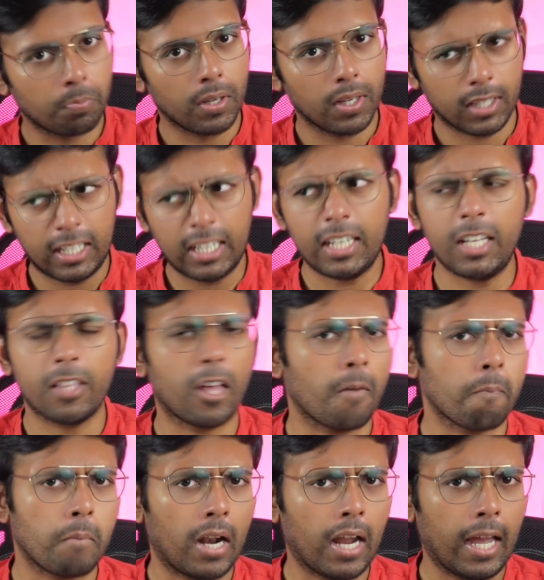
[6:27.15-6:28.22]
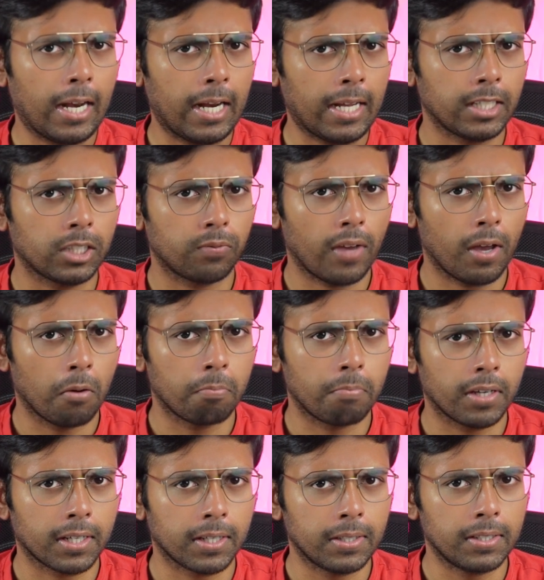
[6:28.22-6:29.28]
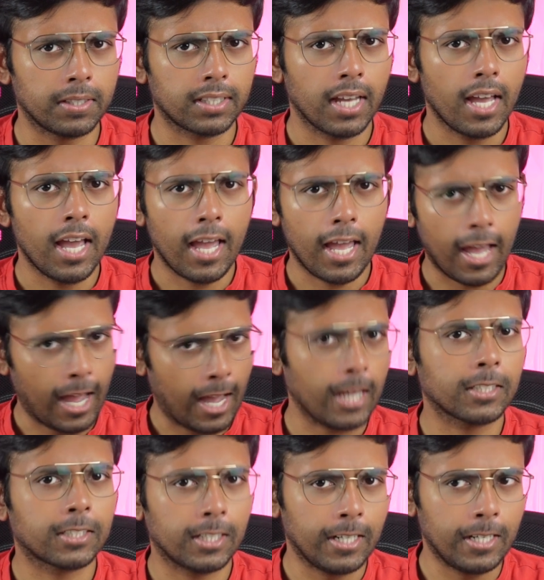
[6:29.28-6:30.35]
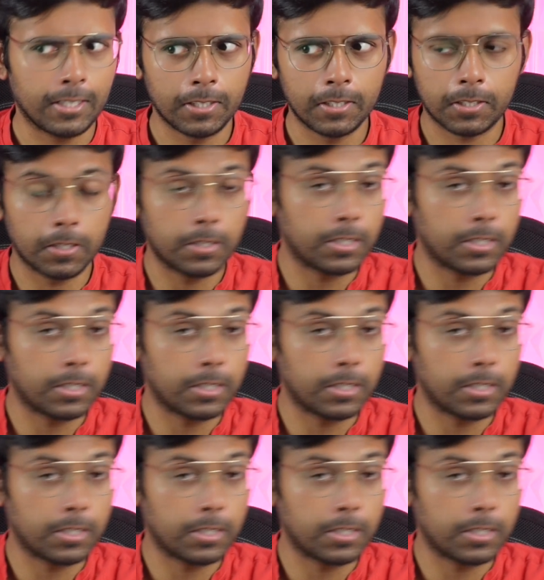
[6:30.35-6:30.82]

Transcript: but clearly that plan has failed because because it has leaked and so